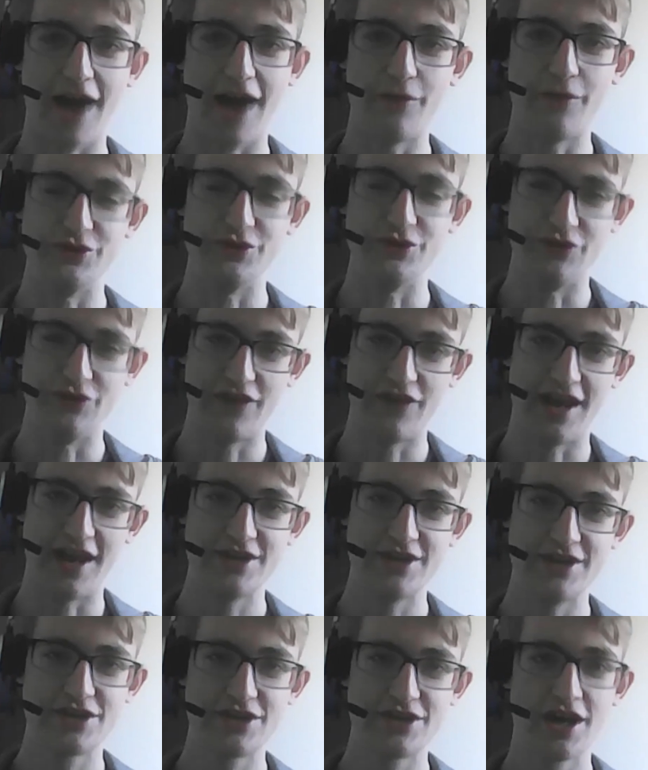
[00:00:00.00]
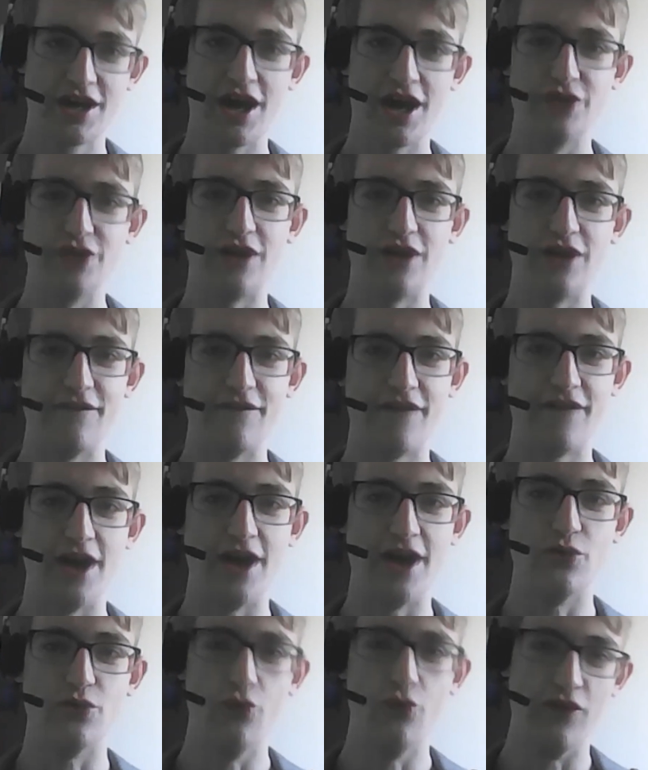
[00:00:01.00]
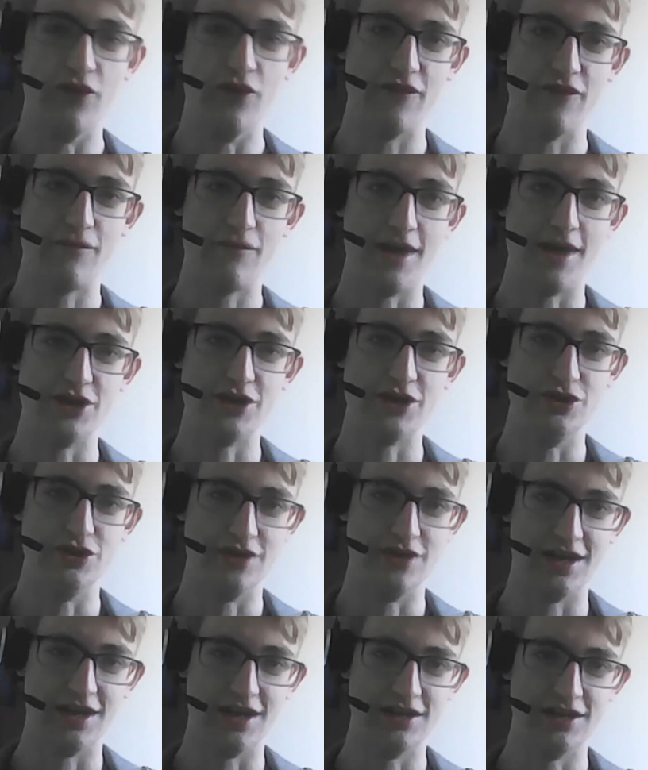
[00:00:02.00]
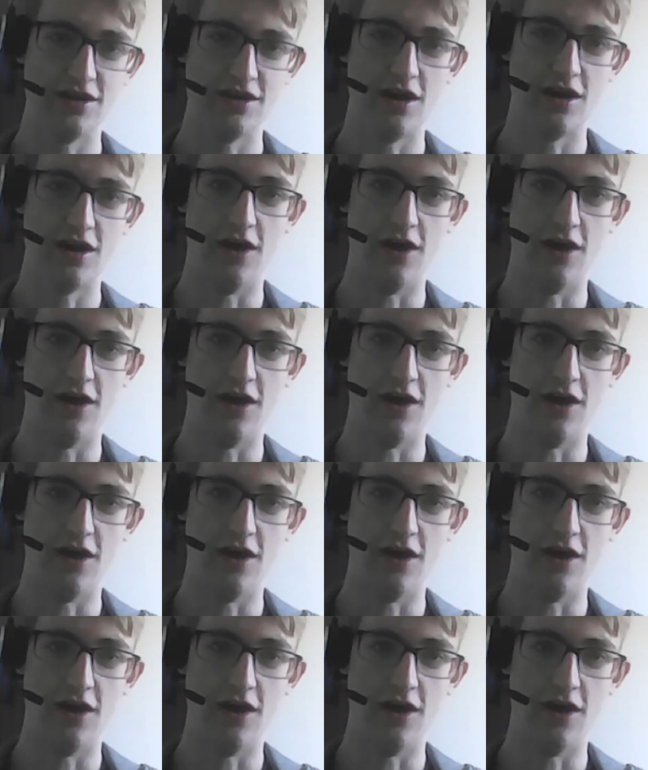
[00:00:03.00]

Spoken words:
once you've finished and try and find all the information you need